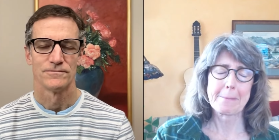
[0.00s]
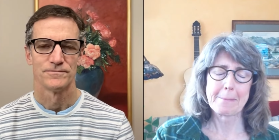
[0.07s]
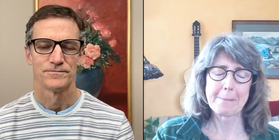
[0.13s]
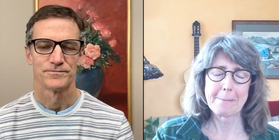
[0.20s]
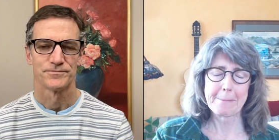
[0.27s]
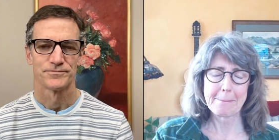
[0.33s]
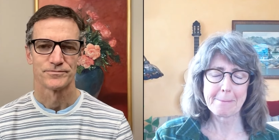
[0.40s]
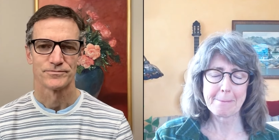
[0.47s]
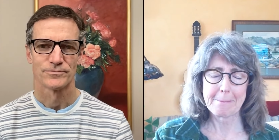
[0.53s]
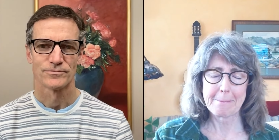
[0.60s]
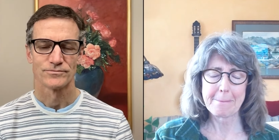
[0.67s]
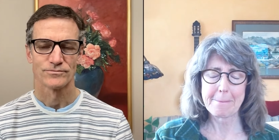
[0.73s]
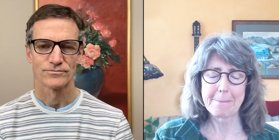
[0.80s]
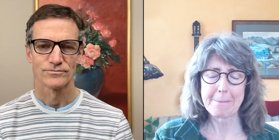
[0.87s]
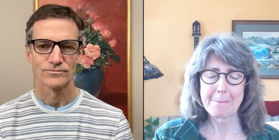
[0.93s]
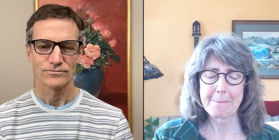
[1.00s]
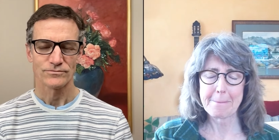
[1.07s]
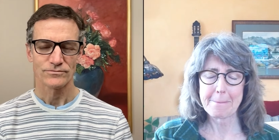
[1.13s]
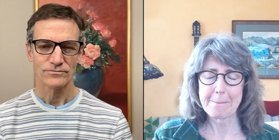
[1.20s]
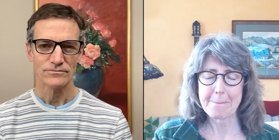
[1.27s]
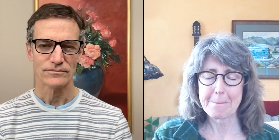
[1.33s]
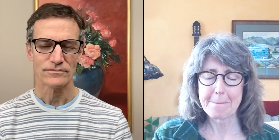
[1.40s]

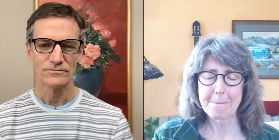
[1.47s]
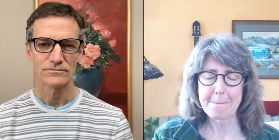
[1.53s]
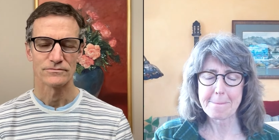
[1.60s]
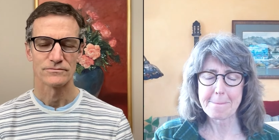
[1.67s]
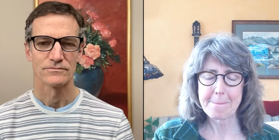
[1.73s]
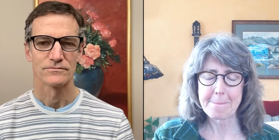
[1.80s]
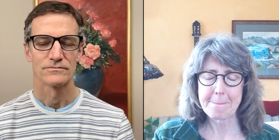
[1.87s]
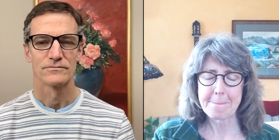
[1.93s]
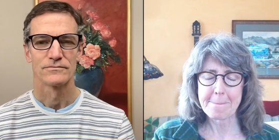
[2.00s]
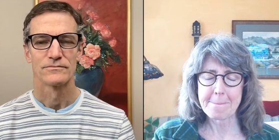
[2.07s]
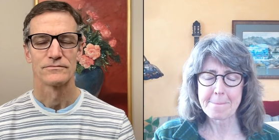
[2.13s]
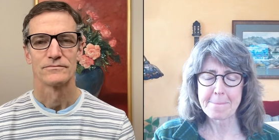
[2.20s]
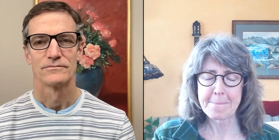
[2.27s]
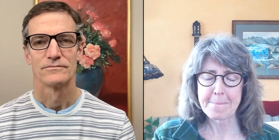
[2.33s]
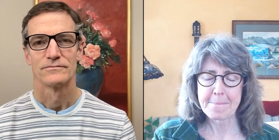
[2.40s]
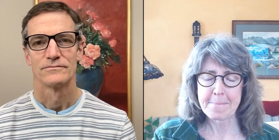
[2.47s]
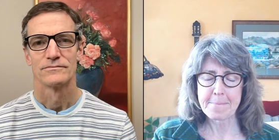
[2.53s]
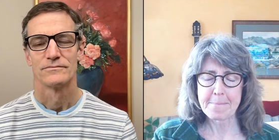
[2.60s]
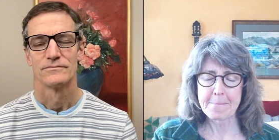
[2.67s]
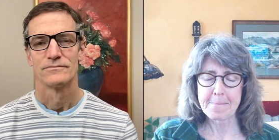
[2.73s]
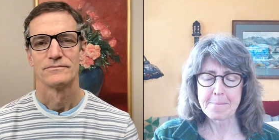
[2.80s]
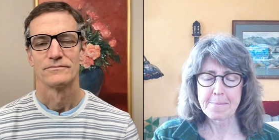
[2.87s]

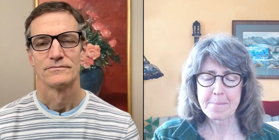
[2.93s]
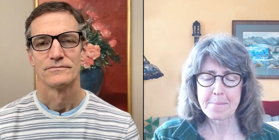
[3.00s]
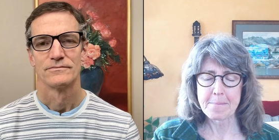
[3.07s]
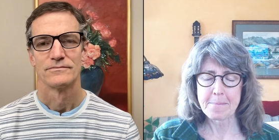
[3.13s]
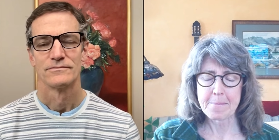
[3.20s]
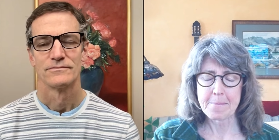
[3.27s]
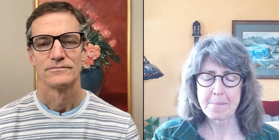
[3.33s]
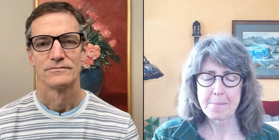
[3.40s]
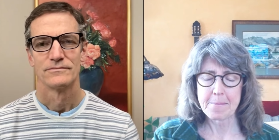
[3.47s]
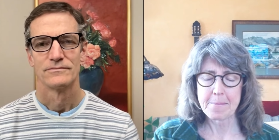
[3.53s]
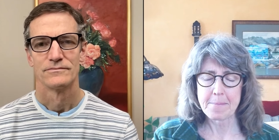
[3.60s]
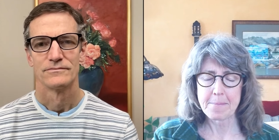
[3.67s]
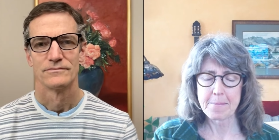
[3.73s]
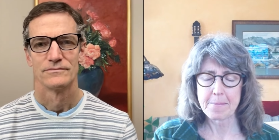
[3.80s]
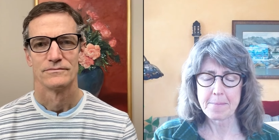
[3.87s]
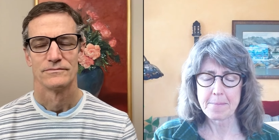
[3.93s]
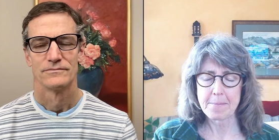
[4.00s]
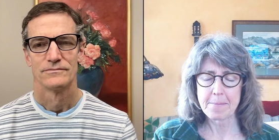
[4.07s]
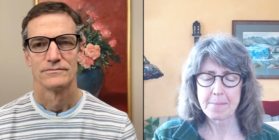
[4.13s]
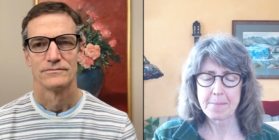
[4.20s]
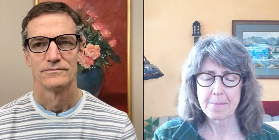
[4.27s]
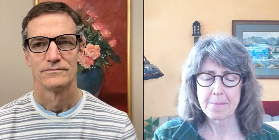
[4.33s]

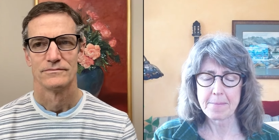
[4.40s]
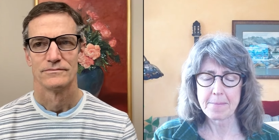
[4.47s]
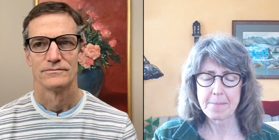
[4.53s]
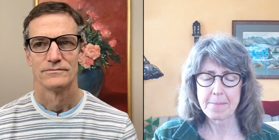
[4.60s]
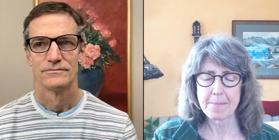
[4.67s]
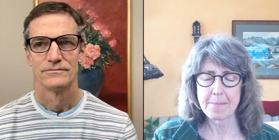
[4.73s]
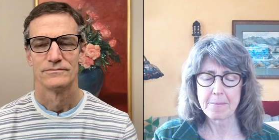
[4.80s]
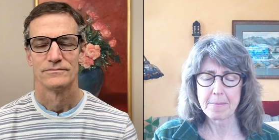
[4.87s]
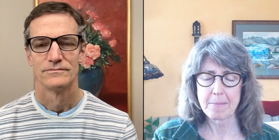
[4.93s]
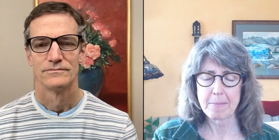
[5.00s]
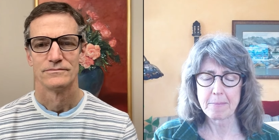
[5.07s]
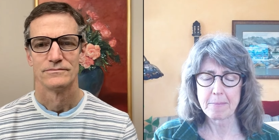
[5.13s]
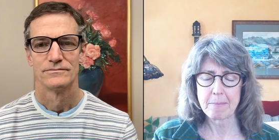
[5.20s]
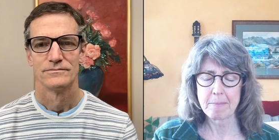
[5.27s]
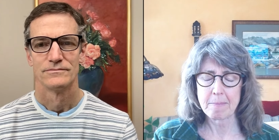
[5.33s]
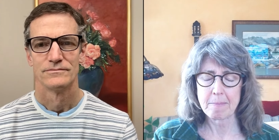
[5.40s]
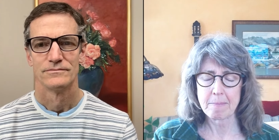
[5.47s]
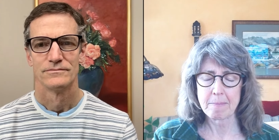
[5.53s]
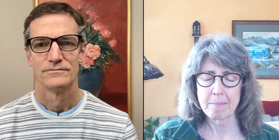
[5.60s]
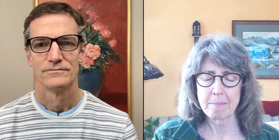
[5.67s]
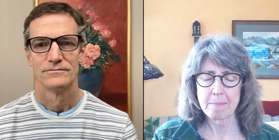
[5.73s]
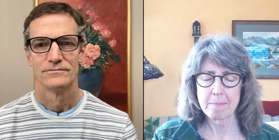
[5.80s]

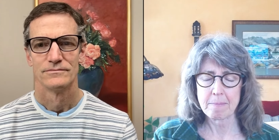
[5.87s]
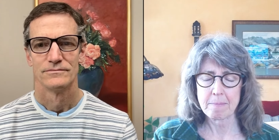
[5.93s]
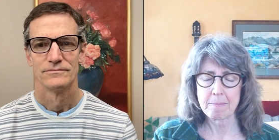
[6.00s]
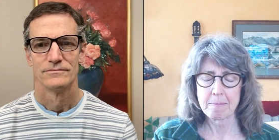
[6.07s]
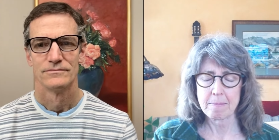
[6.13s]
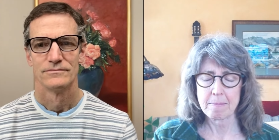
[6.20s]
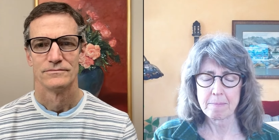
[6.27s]
Nobody speaks.